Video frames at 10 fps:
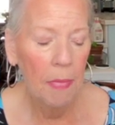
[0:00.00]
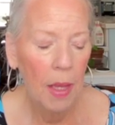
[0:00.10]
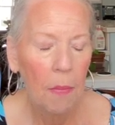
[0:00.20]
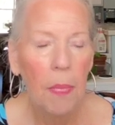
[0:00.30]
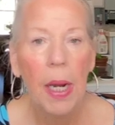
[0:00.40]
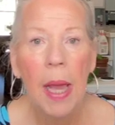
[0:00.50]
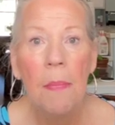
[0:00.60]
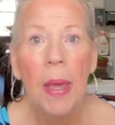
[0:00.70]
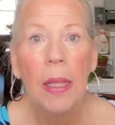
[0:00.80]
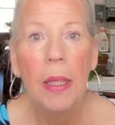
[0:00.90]
But I
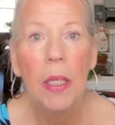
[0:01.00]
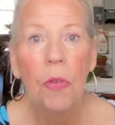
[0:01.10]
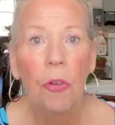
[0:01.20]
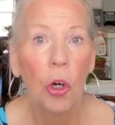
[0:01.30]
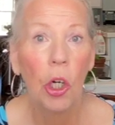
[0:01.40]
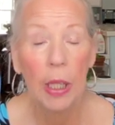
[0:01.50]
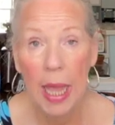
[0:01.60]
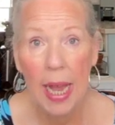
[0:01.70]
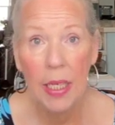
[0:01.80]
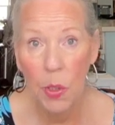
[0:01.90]
made this for her
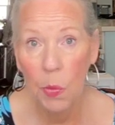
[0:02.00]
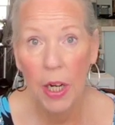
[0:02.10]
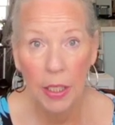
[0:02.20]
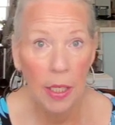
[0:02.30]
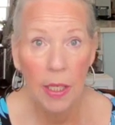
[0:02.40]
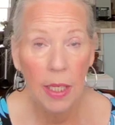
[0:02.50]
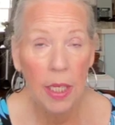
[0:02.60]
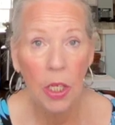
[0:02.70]
last pregnancy,